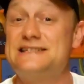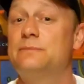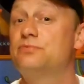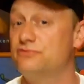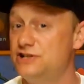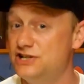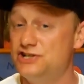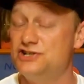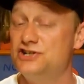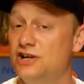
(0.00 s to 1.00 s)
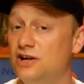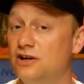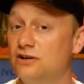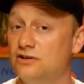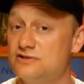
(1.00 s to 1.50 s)
It's a British
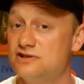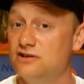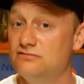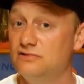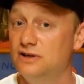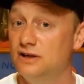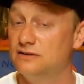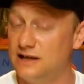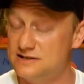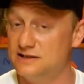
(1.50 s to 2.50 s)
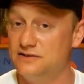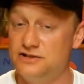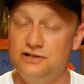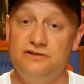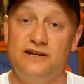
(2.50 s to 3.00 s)
console. That's
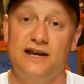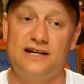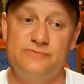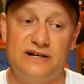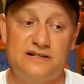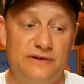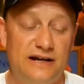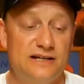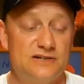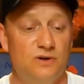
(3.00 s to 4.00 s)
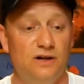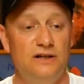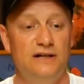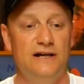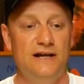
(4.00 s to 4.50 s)
another unique aspect about it as well.